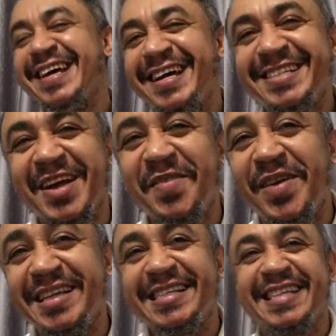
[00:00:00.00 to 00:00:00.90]

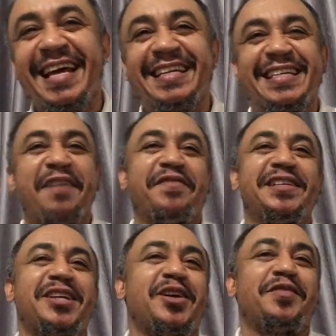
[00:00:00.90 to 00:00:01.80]
Somebody said the
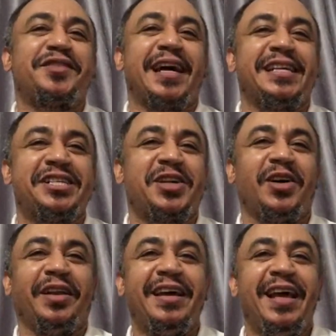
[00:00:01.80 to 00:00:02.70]
definition of
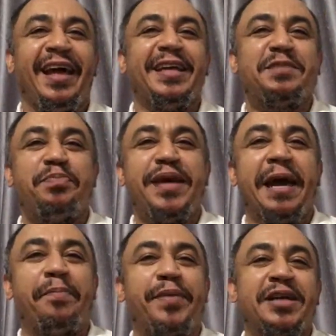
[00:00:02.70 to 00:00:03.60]
tradition is
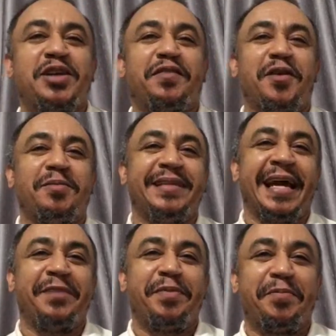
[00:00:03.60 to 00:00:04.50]
peer pressure from
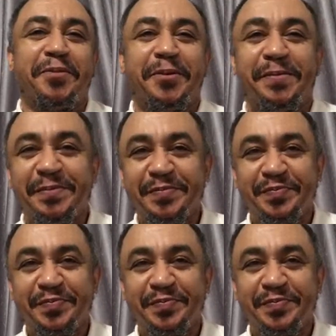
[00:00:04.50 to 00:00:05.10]
dead people.